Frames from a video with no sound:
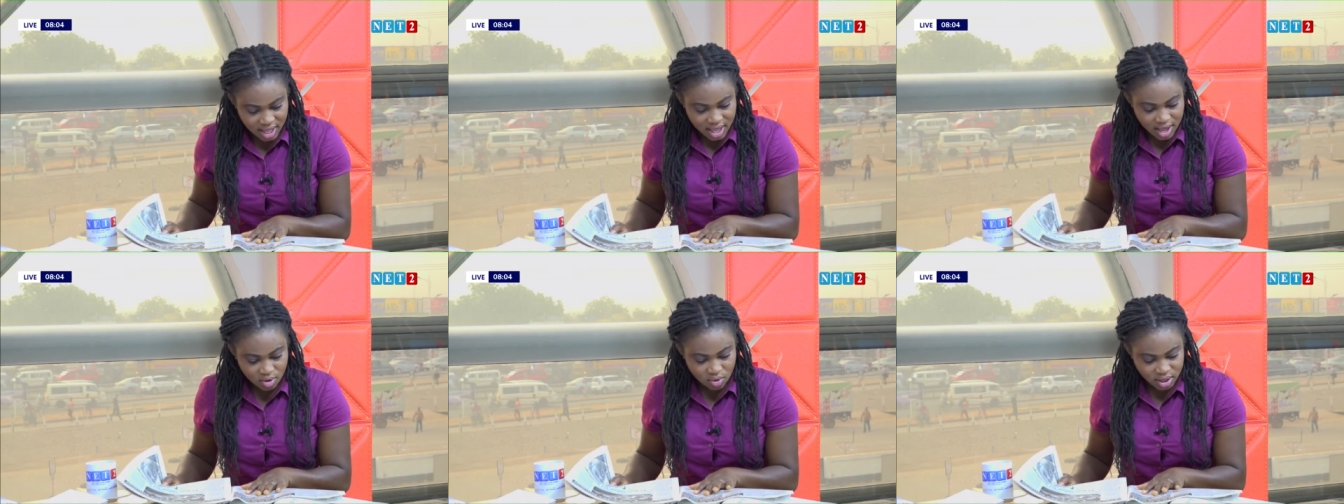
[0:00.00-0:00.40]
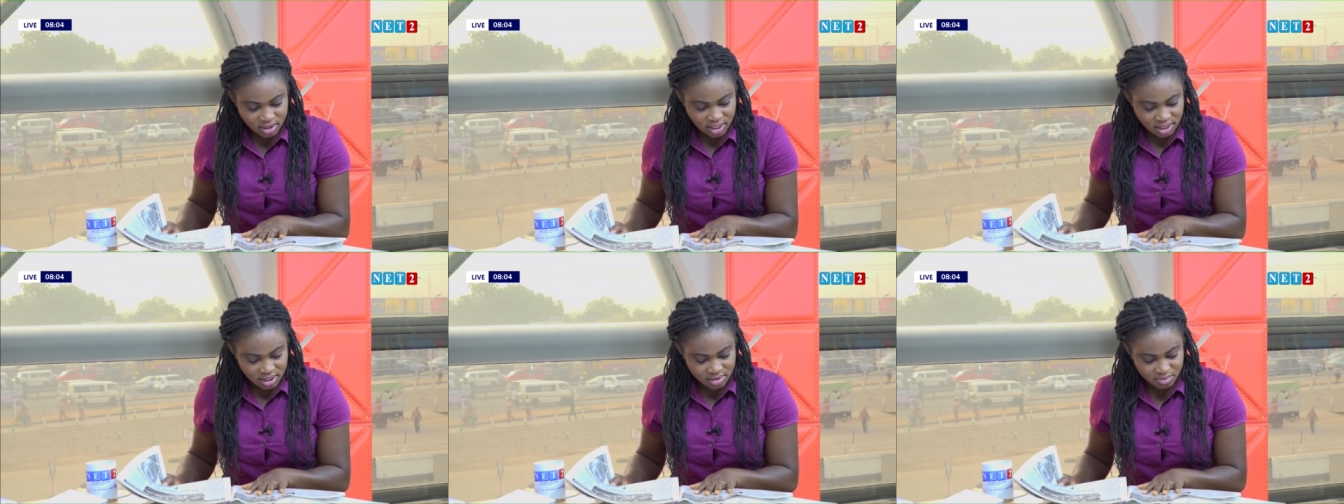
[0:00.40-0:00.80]
It was
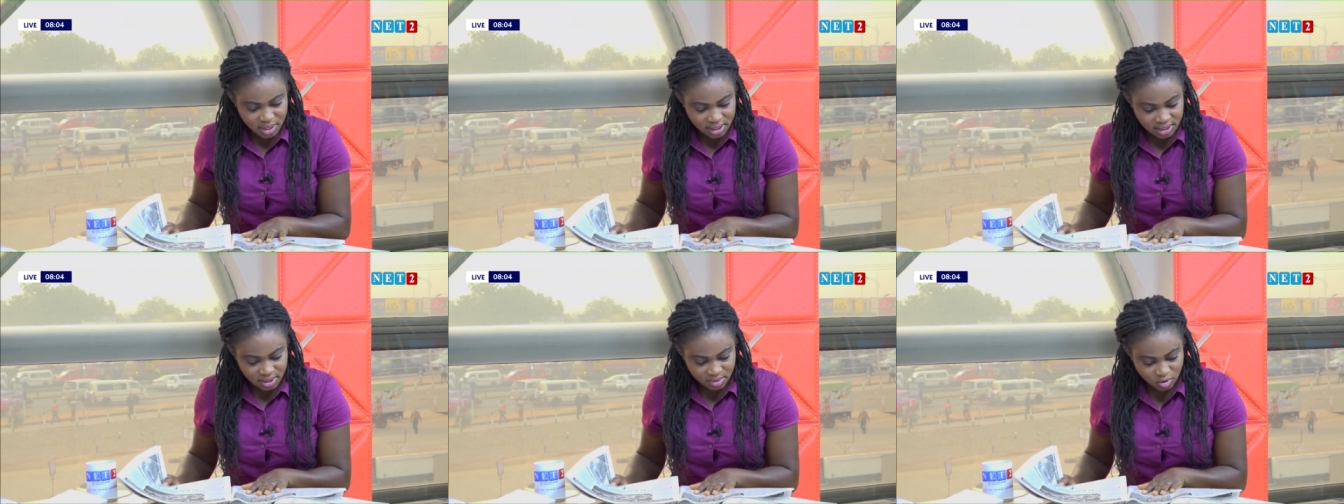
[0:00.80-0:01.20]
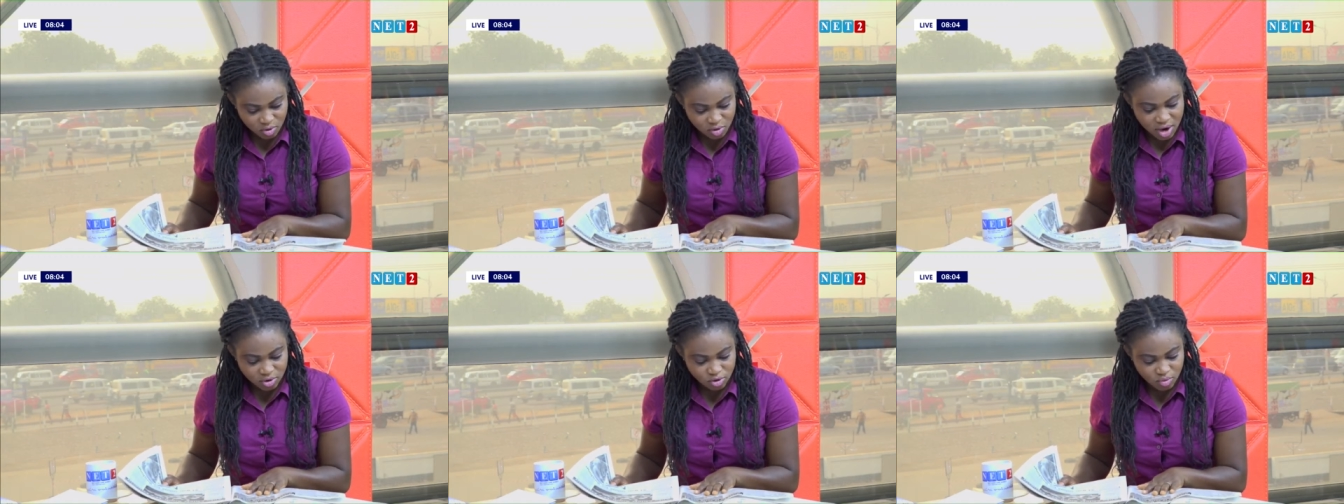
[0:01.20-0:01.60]
Antimantem, we
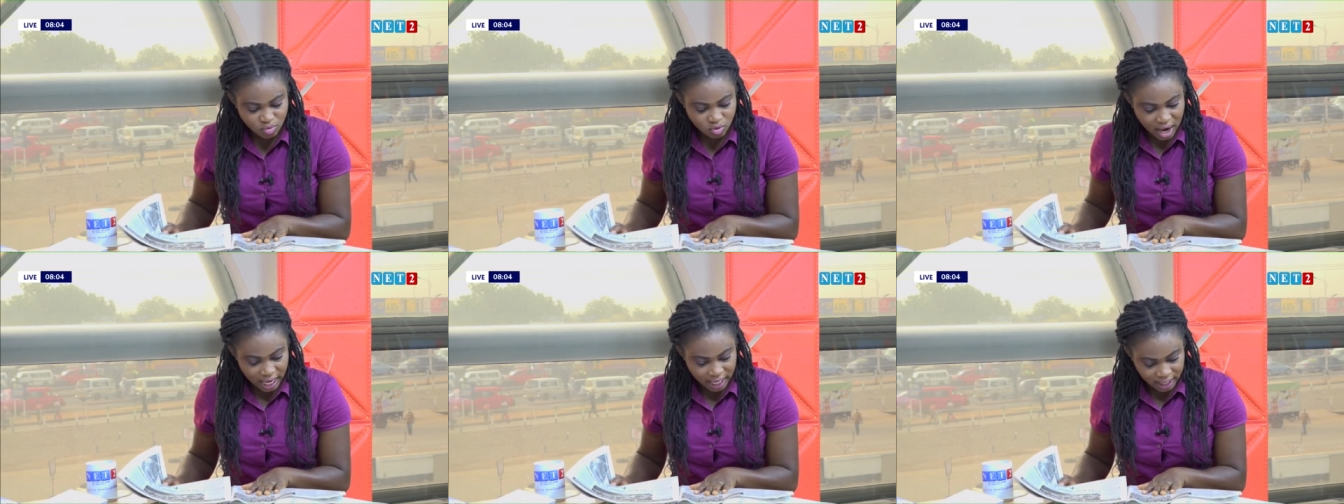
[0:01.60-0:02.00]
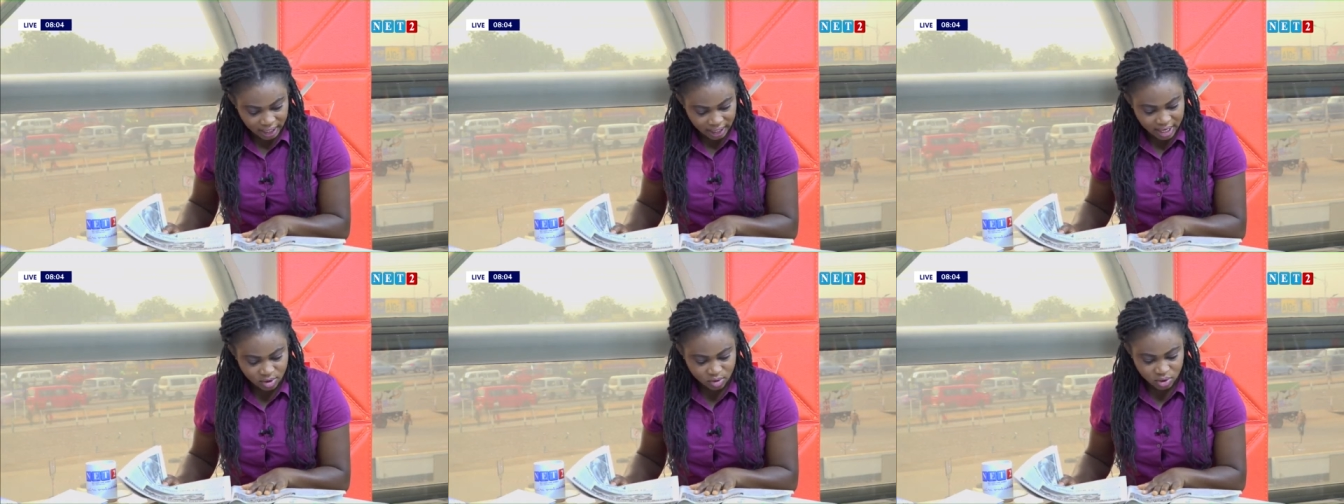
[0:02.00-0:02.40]
were a Dubuahing,
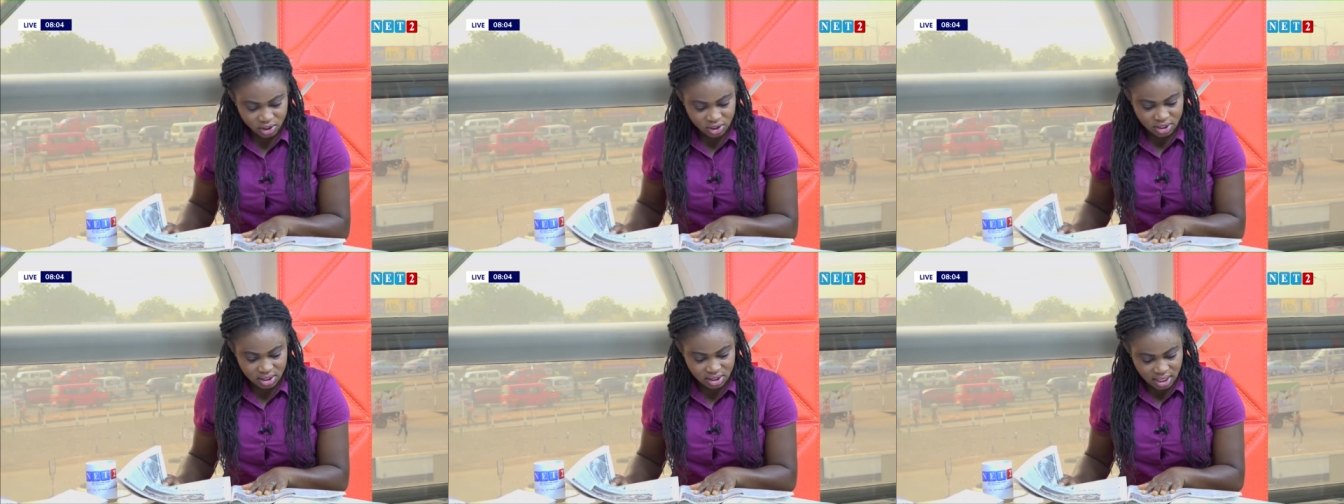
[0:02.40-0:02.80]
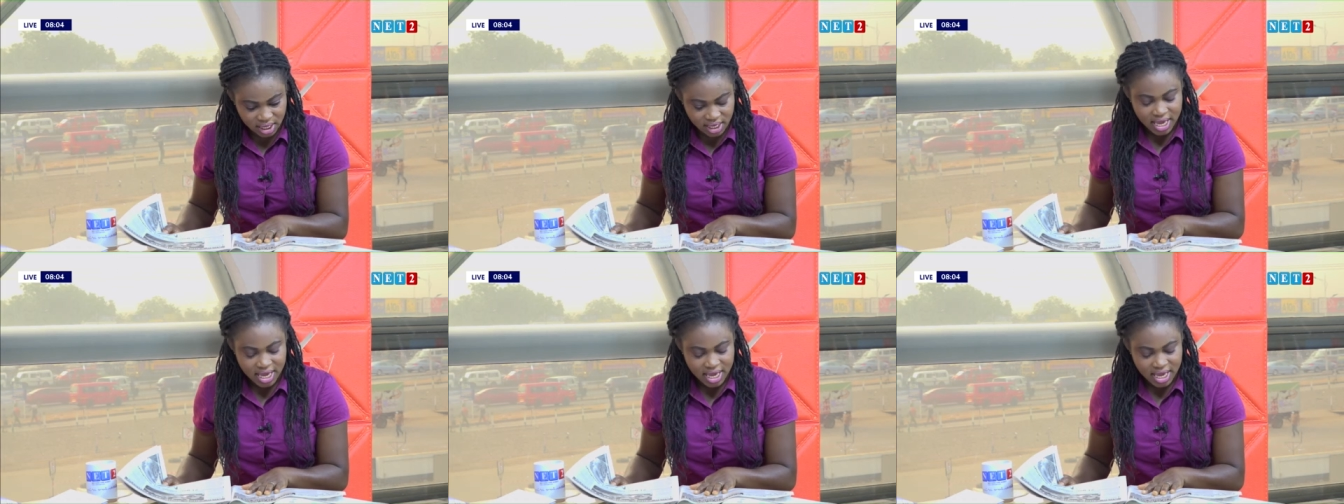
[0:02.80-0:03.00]
and what you say,